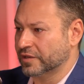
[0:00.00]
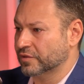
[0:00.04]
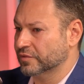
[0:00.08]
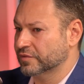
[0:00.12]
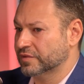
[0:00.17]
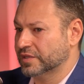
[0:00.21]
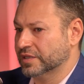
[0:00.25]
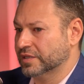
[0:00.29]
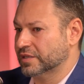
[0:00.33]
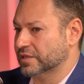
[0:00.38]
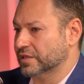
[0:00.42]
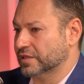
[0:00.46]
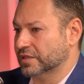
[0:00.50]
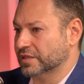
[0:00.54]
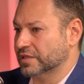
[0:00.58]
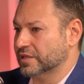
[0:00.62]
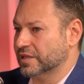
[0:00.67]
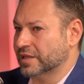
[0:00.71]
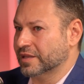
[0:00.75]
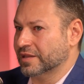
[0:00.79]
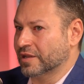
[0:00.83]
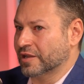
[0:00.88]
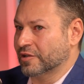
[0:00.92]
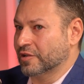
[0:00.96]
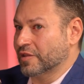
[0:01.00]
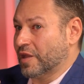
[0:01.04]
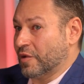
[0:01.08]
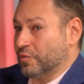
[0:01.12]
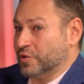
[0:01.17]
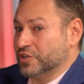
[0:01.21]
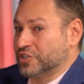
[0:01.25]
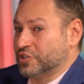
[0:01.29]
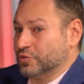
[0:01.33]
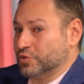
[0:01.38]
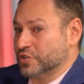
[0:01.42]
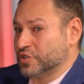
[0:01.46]
I don't think, I
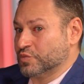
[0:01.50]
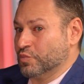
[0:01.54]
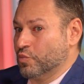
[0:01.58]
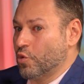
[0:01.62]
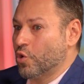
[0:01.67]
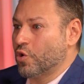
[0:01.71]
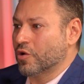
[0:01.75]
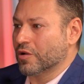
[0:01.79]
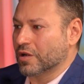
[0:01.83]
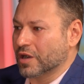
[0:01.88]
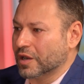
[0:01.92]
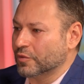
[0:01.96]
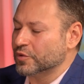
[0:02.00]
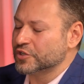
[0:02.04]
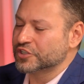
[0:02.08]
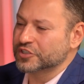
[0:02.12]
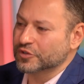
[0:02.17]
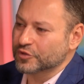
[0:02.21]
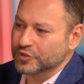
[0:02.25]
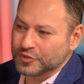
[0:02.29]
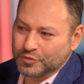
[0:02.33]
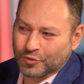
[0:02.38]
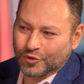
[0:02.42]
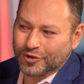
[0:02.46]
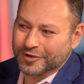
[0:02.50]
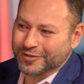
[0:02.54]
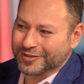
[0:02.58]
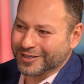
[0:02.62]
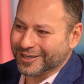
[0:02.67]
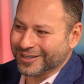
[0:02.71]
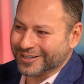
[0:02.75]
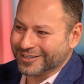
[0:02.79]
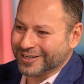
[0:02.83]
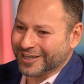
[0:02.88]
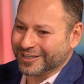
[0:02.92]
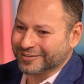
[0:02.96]
wish it was more. I wish there was more of
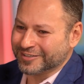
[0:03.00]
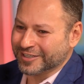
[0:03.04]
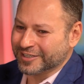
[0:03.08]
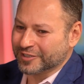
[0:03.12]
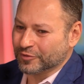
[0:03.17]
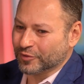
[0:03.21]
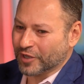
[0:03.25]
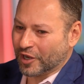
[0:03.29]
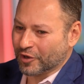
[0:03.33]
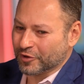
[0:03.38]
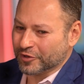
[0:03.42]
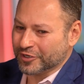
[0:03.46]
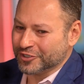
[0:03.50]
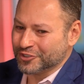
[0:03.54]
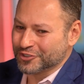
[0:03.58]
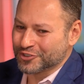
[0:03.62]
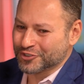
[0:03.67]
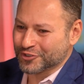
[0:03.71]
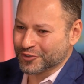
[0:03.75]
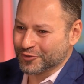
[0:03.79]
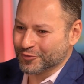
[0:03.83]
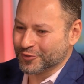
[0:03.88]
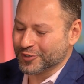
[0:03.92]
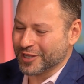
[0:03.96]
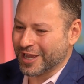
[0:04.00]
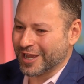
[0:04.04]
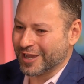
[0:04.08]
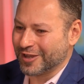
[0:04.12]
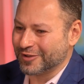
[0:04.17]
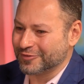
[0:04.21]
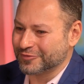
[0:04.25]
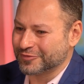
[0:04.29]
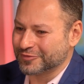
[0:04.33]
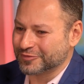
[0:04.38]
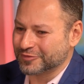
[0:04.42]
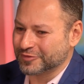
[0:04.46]
that. Sure. I think our industry would
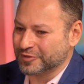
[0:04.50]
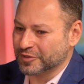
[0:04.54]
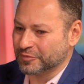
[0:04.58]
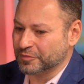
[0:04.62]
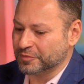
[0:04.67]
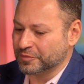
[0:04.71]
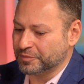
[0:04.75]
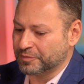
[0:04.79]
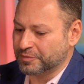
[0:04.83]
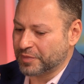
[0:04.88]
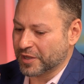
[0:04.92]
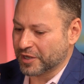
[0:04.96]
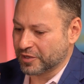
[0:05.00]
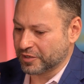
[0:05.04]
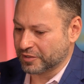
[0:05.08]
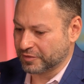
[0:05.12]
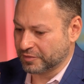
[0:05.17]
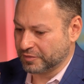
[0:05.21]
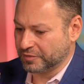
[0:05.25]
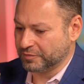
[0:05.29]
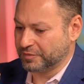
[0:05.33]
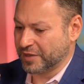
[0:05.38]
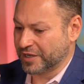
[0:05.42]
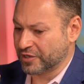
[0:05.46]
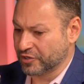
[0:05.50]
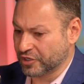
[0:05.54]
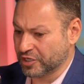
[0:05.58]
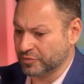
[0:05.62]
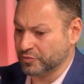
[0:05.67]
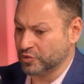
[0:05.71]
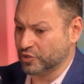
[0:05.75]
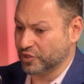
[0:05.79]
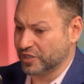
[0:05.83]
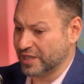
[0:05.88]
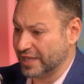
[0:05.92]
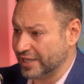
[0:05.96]
have better
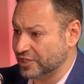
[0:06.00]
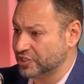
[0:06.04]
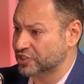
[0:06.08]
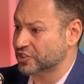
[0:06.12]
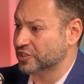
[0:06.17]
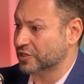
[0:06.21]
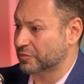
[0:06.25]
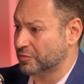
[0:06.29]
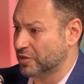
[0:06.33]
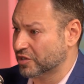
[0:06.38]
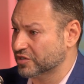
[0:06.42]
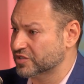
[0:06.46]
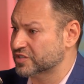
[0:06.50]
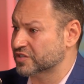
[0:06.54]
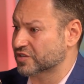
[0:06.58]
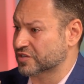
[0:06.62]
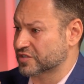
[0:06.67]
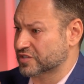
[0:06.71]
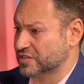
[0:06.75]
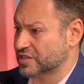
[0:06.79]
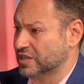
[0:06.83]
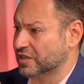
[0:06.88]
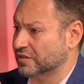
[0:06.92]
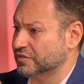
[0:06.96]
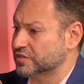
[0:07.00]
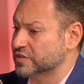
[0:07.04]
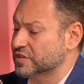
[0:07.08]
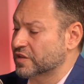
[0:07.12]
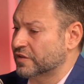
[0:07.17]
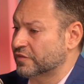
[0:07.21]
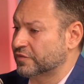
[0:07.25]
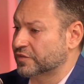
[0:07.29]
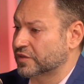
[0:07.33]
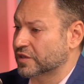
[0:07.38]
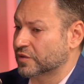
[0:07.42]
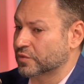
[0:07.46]
communication amongst ourselves
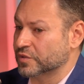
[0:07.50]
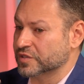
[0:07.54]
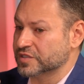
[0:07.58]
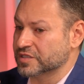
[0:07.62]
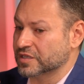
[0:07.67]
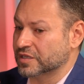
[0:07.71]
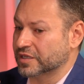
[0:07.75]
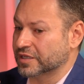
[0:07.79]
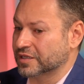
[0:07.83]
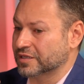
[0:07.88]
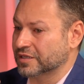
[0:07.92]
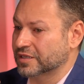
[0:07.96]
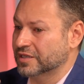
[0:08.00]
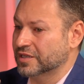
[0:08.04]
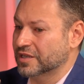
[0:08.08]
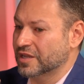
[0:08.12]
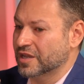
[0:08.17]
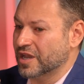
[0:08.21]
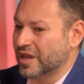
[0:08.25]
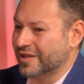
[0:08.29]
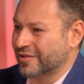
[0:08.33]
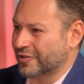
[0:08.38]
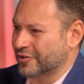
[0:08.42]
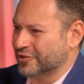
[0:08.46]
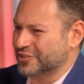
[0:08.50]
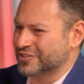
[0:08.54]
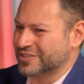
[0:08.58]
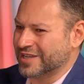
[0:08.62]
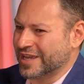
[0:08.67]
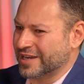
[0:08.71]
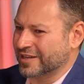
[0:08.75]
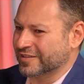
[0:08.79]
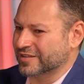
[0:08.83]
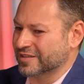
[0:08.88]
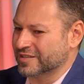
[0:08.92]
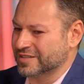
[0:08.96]
if there was like an
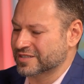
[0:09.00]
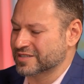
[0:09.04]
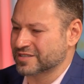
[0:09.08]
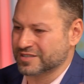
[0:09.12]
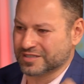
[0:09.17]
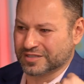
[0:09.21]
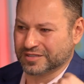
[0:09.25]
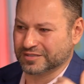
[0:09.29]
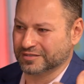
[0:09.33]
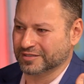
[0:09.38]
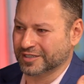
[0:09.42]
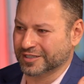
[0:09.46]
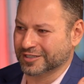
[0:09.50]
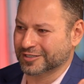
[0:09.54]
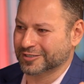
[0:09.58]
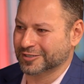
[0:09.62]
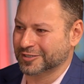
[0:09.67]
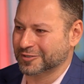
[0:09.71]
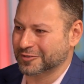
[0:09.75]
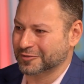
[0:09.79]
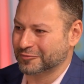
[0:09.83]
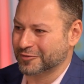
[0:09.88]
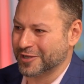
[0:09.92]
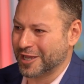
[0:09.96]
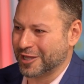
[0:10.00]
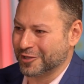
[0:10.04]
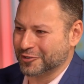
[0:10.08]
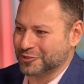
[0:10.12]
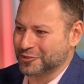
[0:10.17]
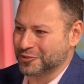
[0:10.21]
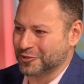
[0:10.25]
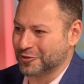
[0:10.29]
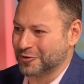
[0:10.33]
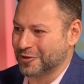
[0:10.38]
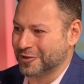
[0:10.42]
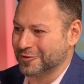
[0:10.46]
understanding that this isn't like a
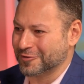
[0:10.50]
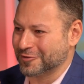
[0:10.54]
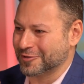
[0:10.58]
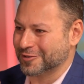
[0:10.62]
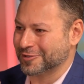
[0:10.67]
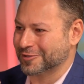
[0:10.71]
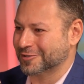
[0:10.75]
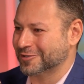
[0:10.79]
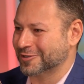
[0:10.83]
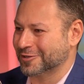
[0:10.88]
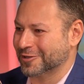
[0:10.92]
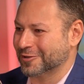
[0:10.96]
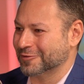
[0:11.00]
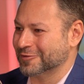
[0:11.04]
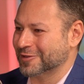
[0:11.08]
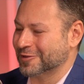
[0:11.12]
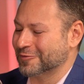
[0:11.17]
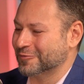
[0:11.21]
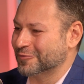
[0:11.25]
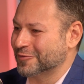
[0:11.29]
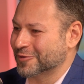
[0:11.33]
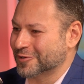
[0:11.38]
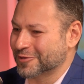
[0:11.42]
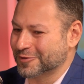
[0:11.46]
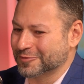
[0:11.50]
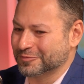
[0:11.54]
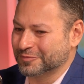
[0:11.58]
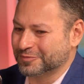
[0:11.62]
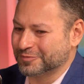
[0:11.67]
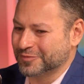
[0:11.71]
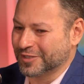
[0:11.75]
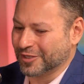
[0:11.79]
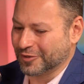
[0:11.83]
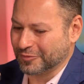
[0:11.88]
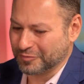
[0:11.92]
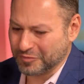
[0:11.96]
reality show on the, that we're,
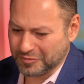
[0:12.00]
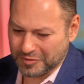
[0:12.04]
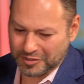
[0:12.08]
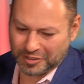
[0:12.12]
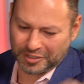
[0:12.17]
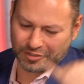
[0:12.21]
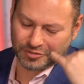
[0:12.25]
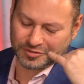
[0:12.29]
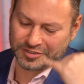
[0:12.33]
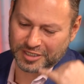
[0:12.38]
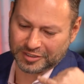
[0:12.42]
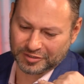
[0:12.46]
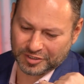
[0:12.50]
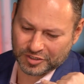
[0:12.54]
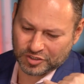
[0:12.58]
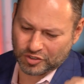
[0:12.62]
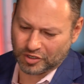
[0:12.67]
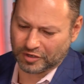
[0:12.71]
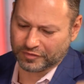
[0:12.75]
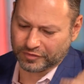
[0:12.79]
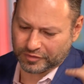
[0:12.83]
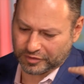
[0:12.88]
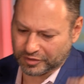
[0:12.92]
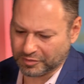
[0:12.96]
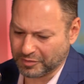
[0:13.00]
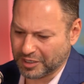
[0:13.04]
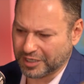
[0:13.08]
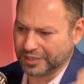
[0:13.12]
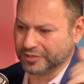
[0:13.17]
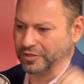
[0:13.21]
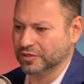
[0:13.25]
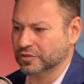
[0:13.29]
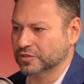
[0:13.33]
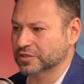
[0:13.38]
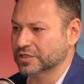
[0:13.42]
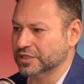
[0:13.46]
here, take this offer,
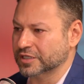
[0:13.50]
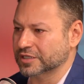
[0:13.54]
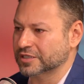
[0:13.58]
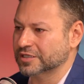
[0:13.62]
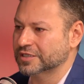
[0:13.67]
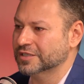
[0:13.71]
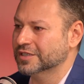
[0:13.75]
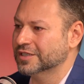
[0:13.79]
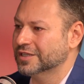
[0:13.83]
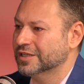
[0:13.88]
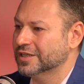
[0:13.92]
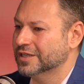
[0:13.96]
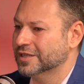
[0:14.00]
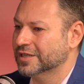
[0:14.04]
goodbye, no, click. Yep.